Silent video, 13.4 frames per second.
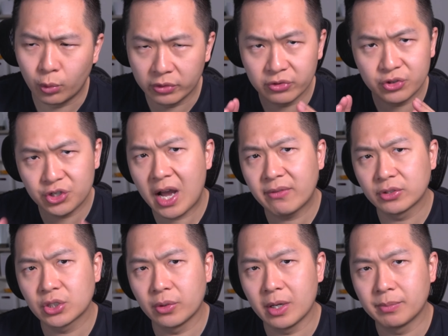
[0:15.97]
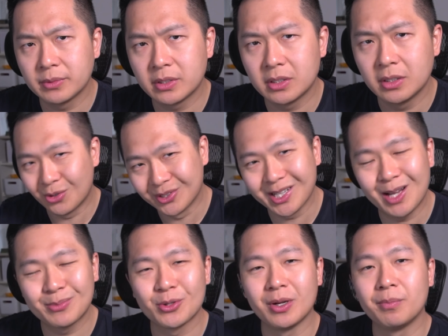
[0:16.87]
with JavaScript or
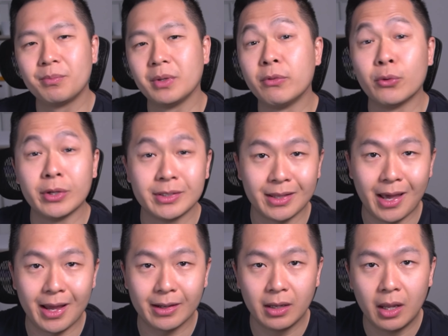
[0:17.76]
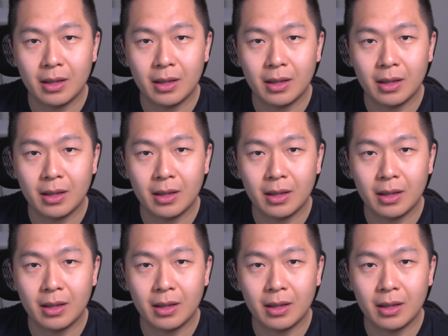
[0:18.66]
TypeScript if you're into that.